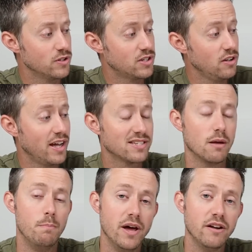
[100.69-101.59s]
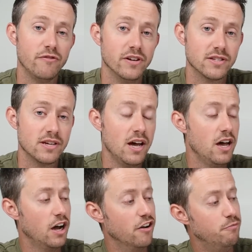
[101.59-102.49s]
It still has the benefits
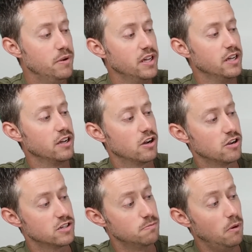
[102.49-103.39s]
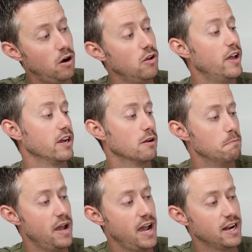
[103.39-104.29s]
of being small and
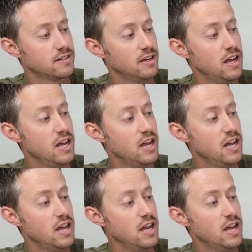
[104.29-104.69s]
compact,